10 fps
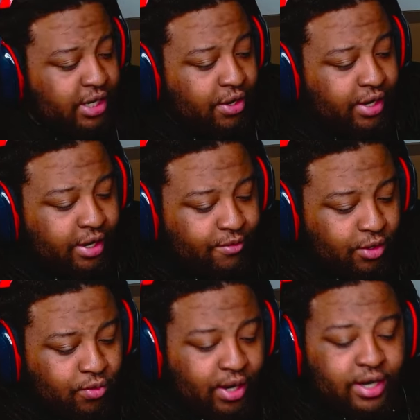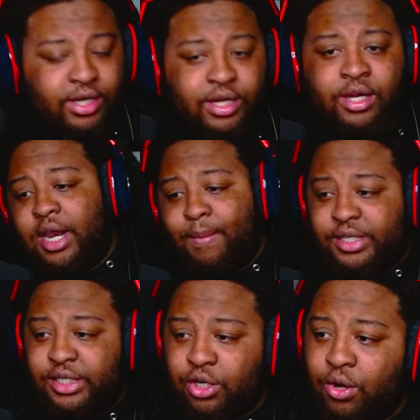down here real quick. I
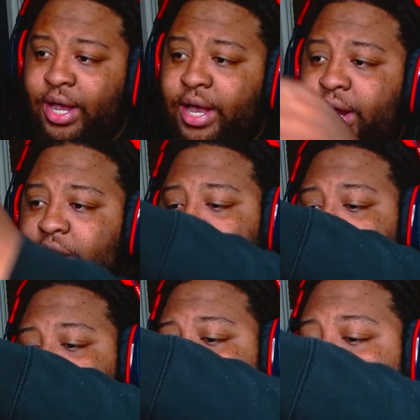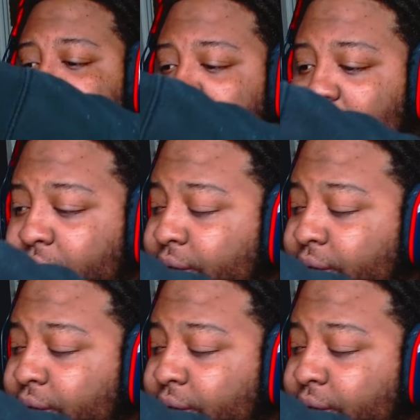might just go ahead and show y'all what we got.